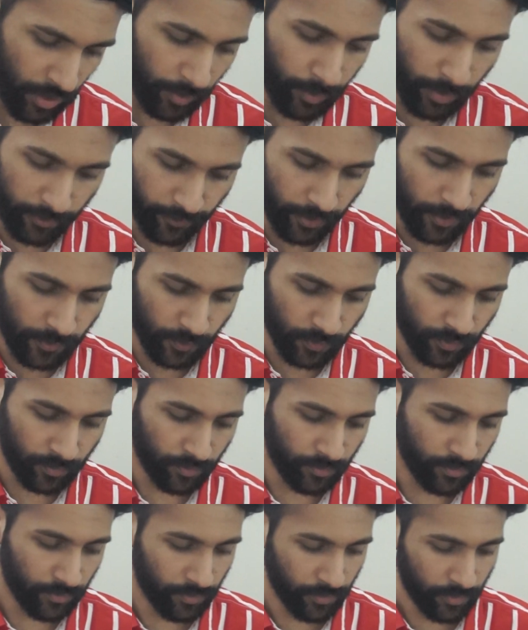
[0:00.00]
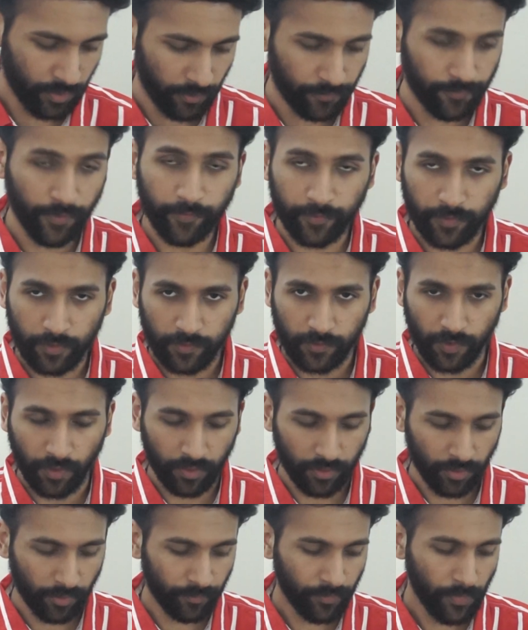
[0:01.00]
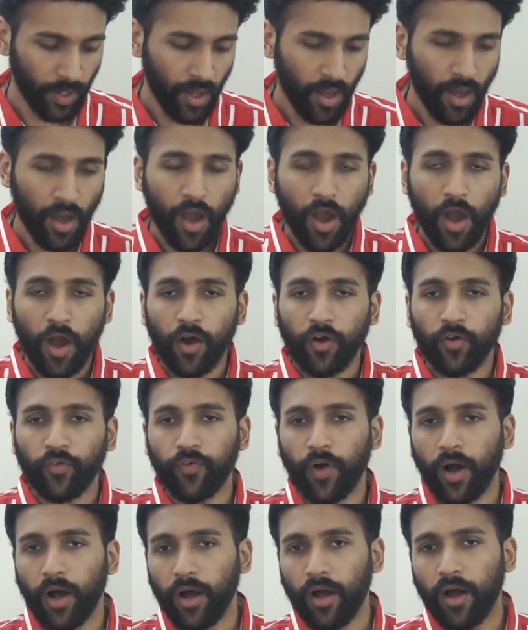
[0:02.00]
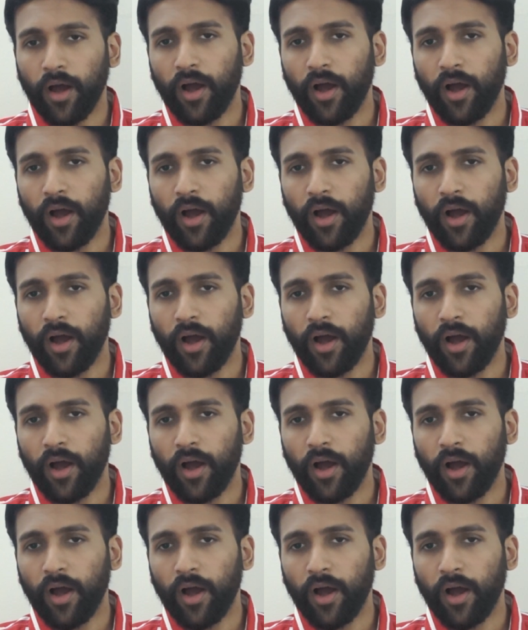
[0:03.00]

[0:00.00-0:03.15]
Let me phrase it. The fifth Sangati. Vatapi